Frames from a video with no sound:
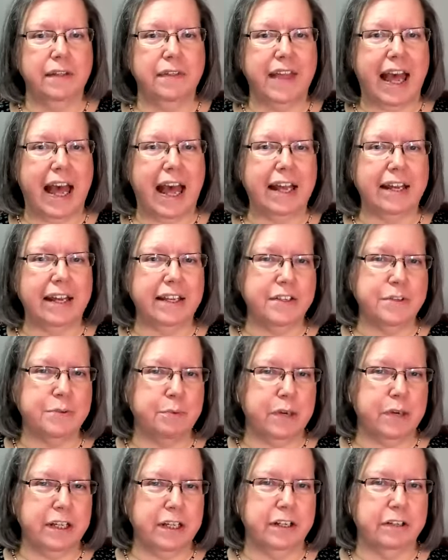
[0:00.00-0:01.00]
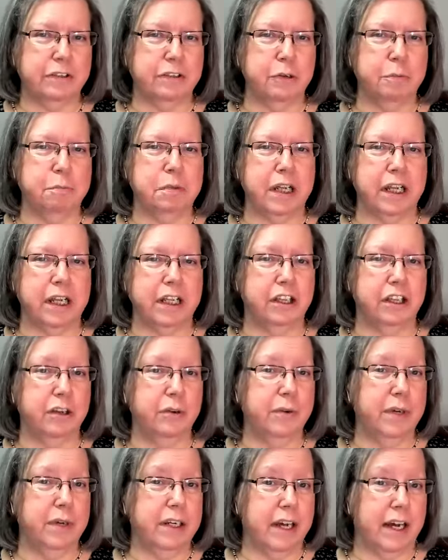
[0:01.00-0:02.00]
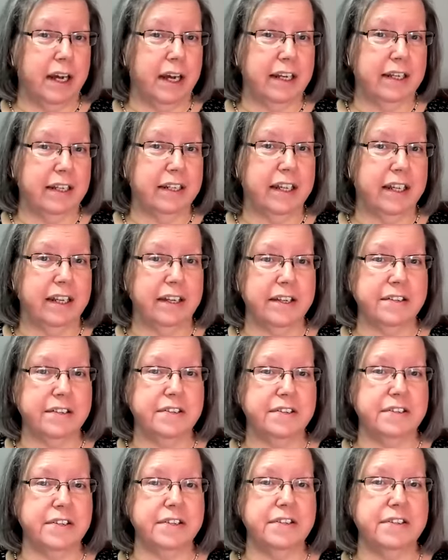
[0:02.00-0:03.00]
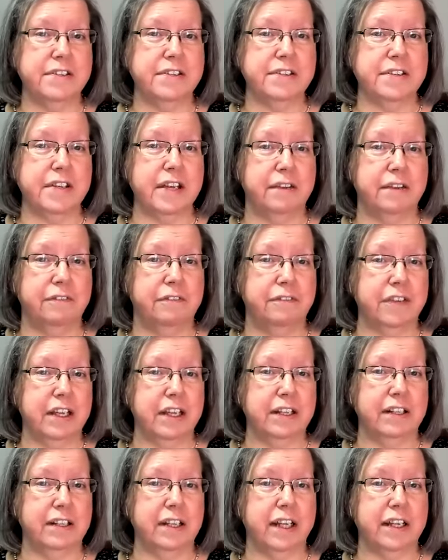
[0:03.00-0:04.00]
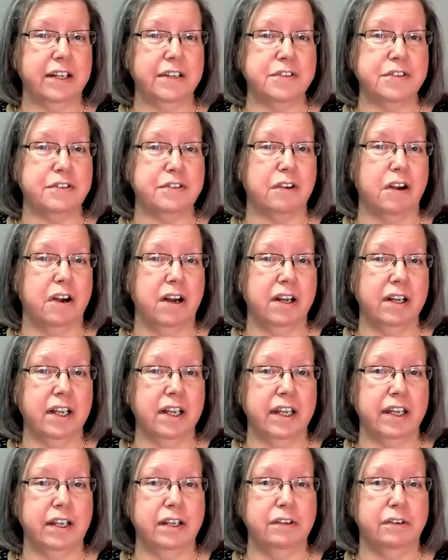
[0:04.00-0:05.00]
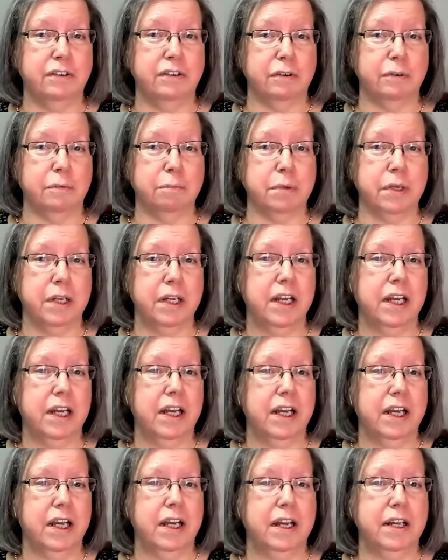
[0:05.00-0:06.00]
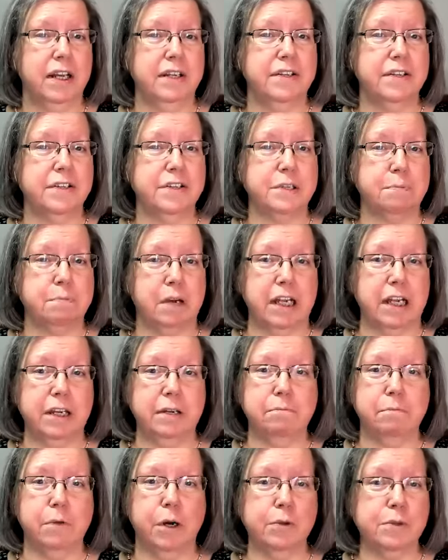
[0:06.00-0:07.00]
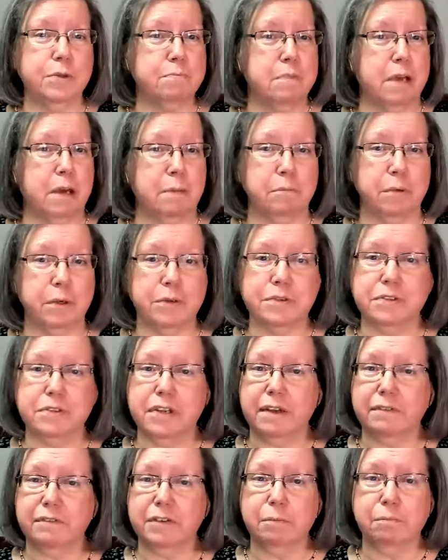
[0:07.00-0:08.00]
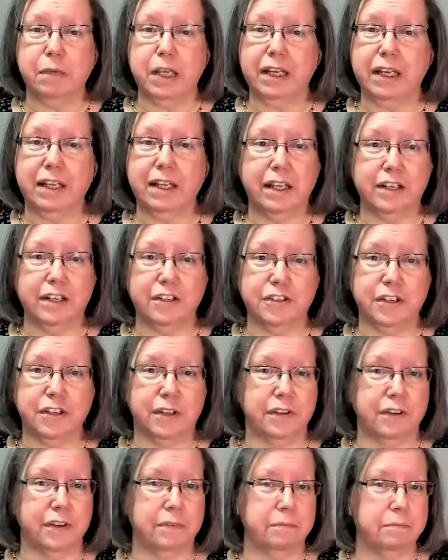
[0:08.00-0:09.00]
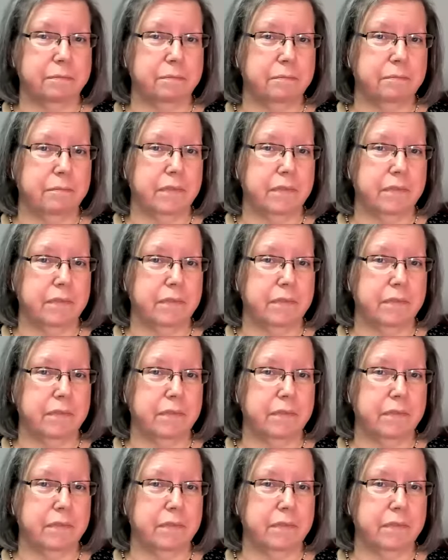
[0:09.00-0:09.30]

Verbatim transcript: That is why a group like QAnon can exist and feel like a strong in group, despite most members never meeting each other.